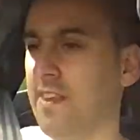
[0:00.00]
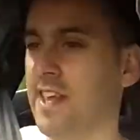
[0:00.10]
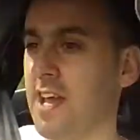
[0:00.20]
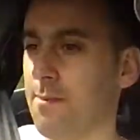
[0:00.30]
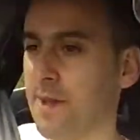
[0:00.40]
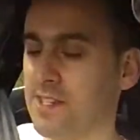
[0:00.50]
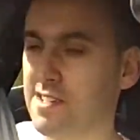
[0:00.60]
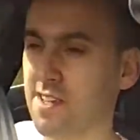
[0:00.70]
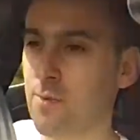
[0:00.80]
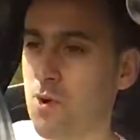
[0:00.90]
the name.
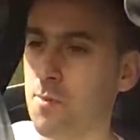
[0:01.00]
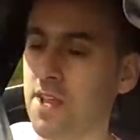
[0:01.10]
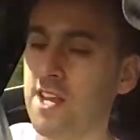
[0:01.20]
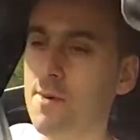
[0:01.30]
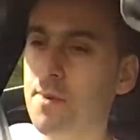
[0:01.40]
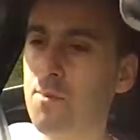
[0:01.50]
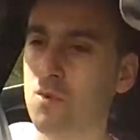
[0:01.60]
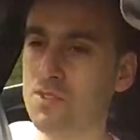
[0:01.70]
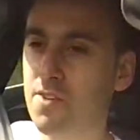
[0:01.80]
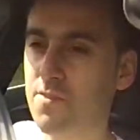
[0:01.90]
Basically, they will be a little bit
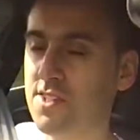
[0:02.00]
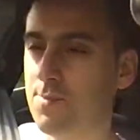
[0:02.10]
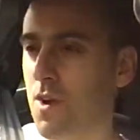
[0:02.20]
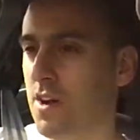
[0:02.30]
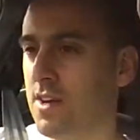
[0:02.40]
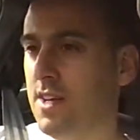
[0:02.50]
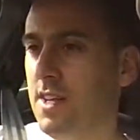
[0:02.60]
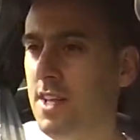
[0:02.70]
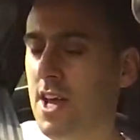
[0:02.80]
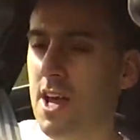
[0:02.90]
more softly sprung.
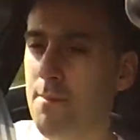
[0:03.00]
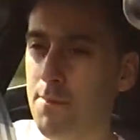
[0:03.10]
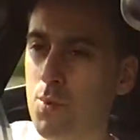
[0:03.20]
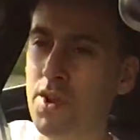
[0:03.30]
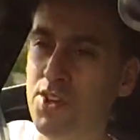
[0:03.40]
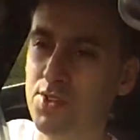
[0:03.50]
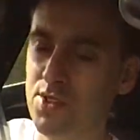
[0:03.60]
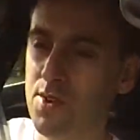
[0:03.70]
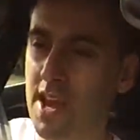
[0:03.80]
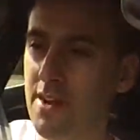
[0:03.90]
But when you
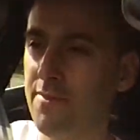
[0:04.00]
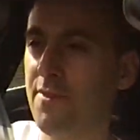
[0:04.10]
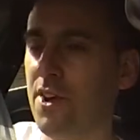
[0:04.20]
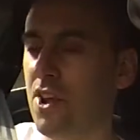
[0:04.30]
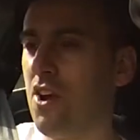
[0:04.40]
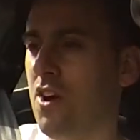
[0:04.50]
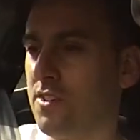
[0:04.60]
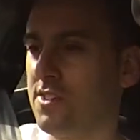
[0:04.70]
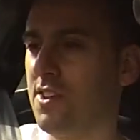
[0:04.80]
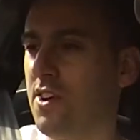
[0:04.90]
do have an R
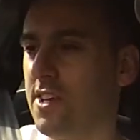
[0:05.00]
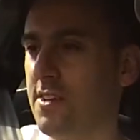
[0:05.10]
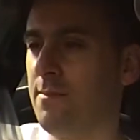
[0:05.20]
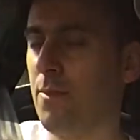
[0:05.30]
Design